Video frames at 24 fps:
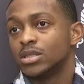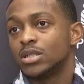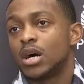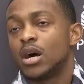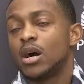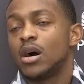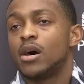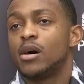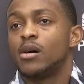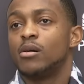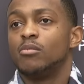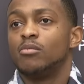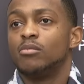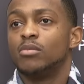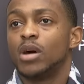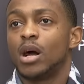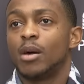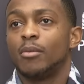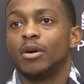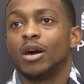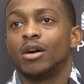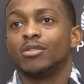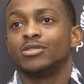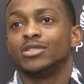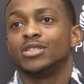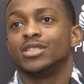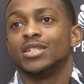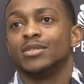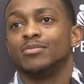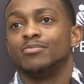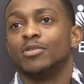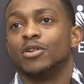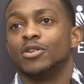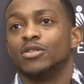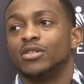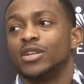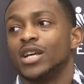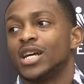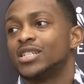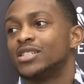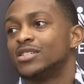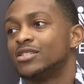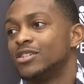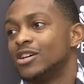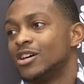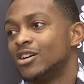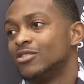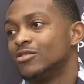Um, I, mean, I would say both
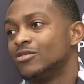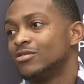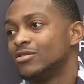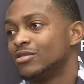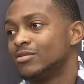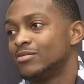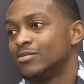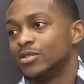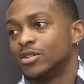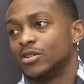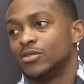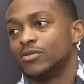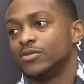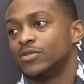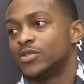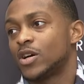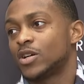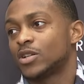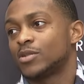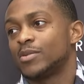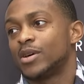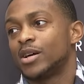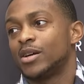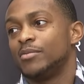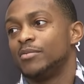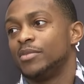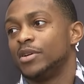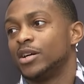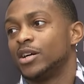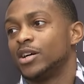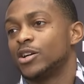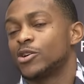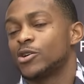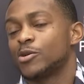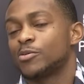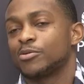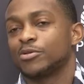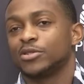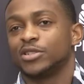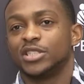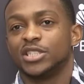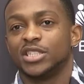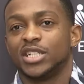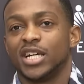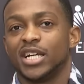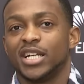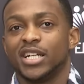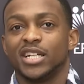yes and no. You know, we've talked about him being
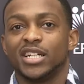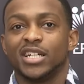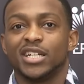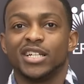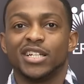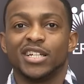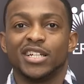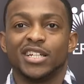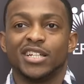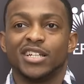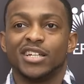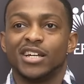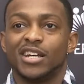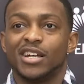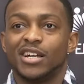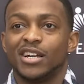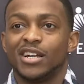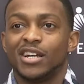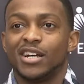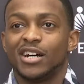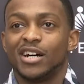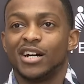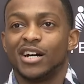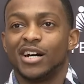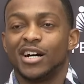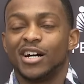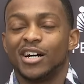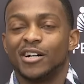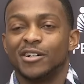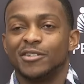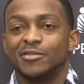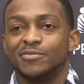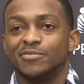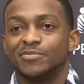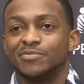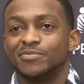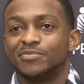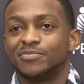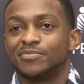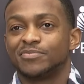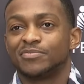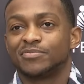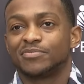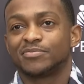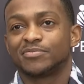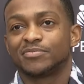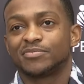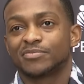underappreciated, and
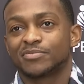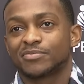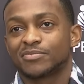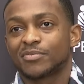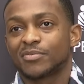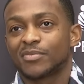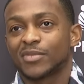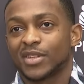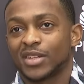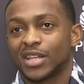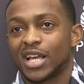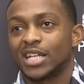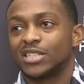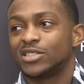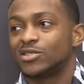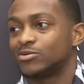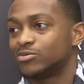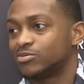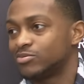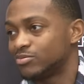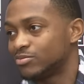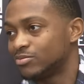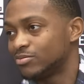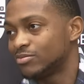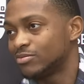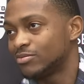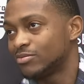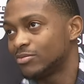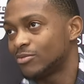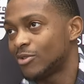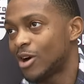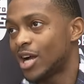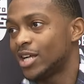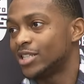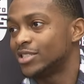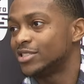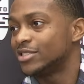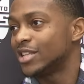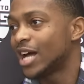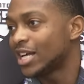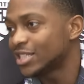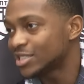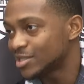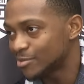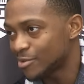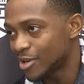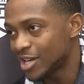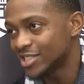um, that's why it's
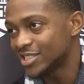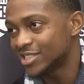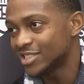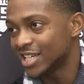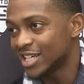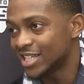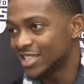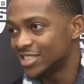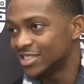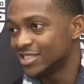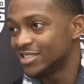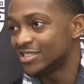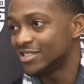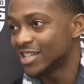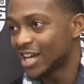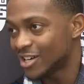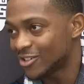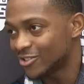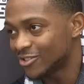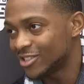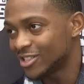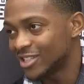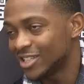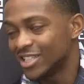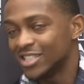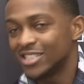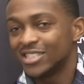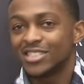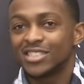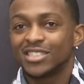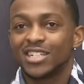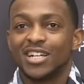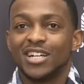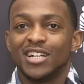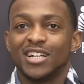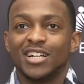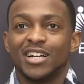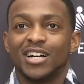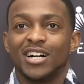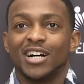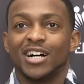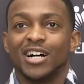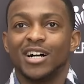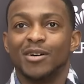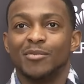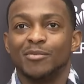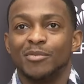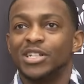not surprising that he's not on the list.
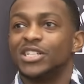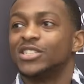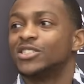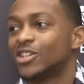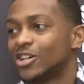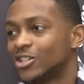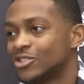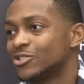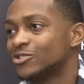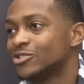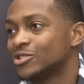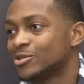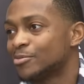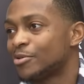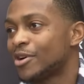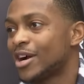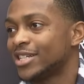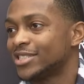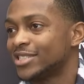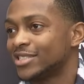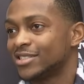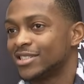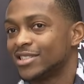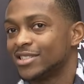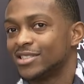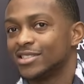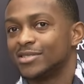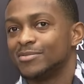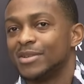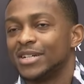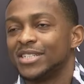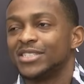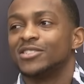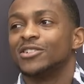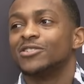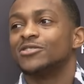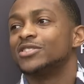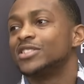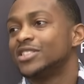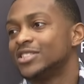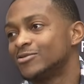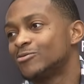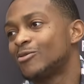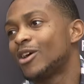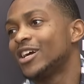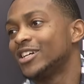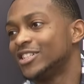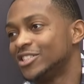Uh, but it's also surprising because it makes no
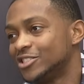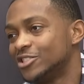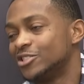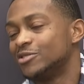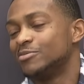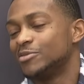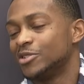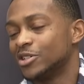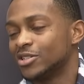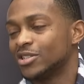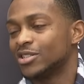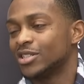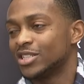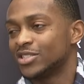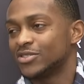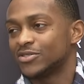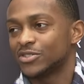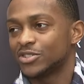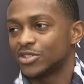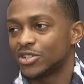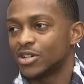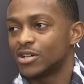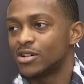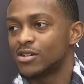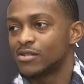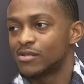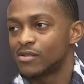sense why he shouldn't be on the list for sure.